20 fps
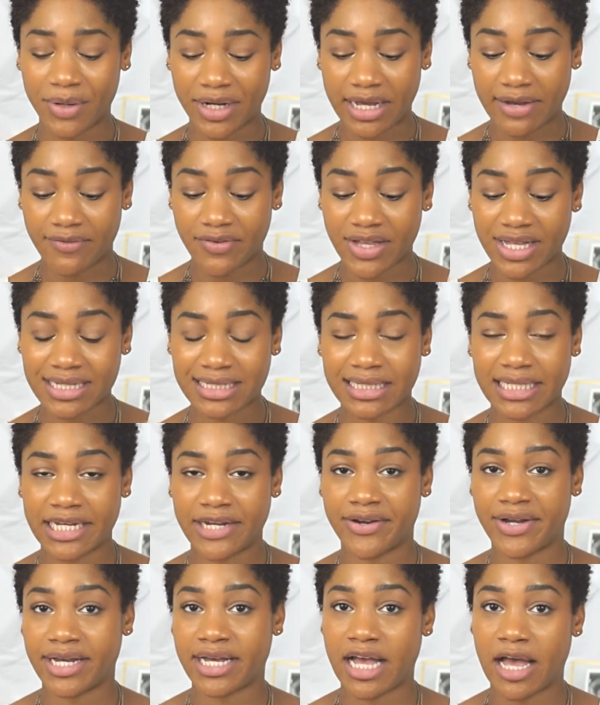whatever, that's
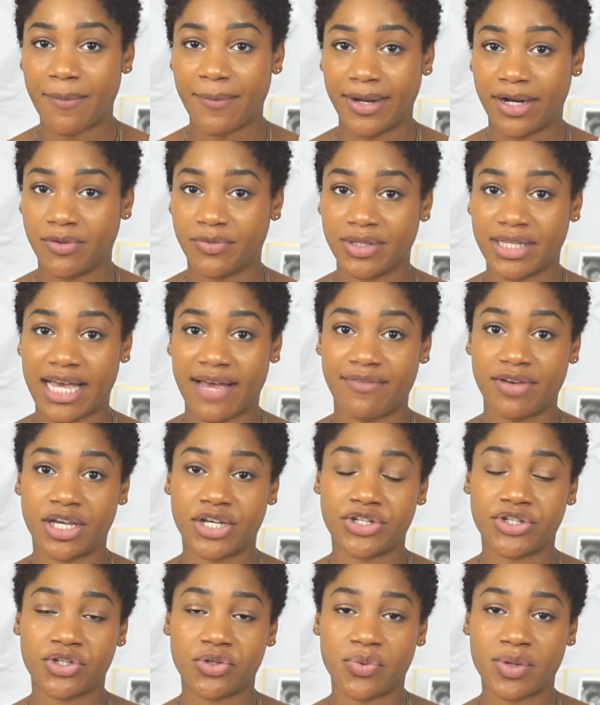clearing up. I don't really have an
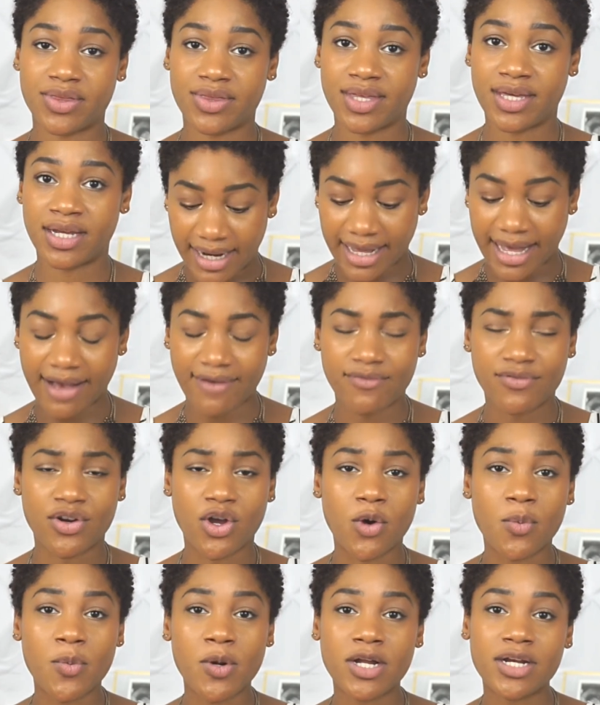issue with it. I have
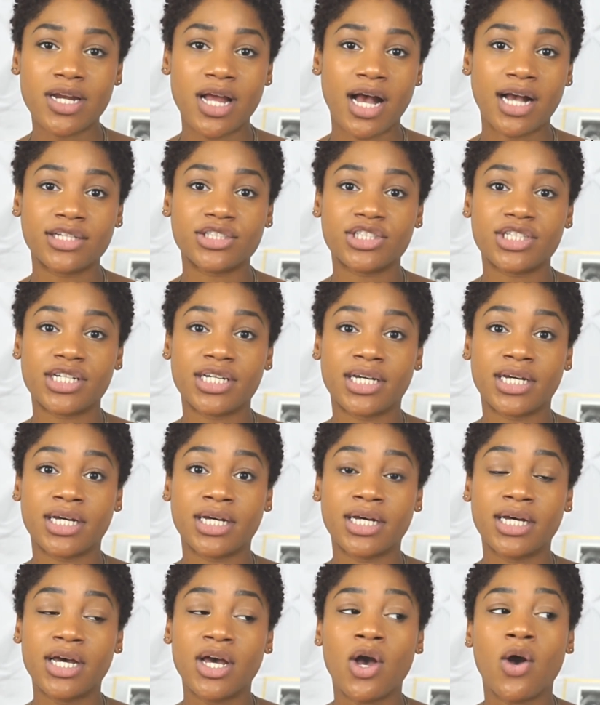no more
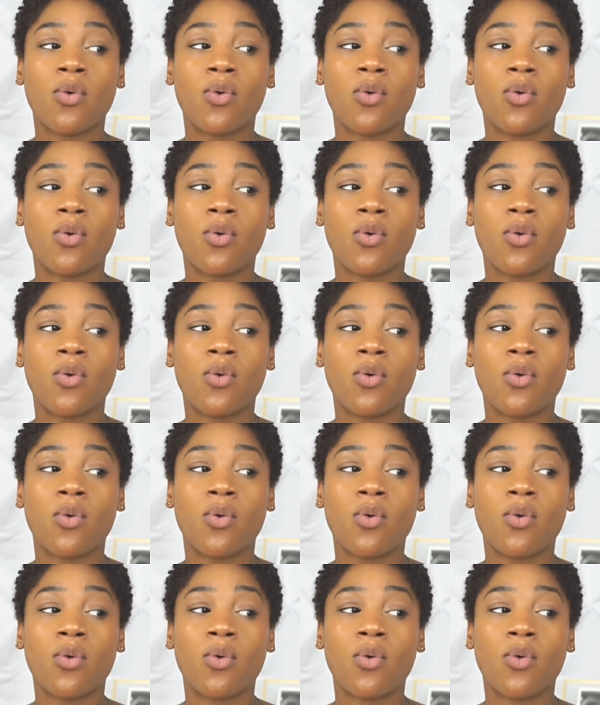nausea.